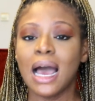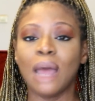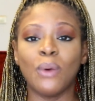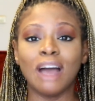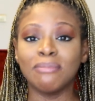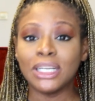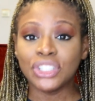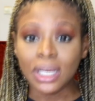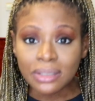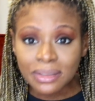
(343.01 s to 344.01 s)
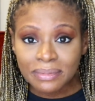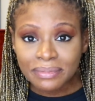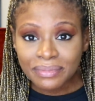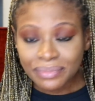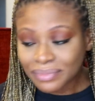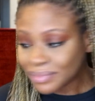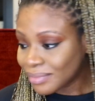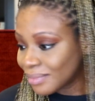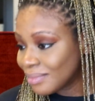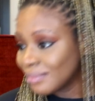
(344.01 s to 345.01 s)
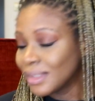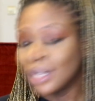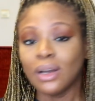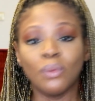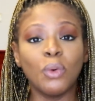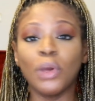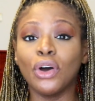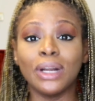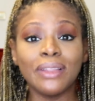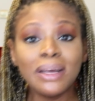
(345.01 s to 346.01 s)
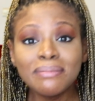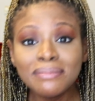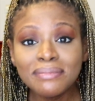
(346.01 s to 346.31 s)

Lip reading: I will have my child, one way or another.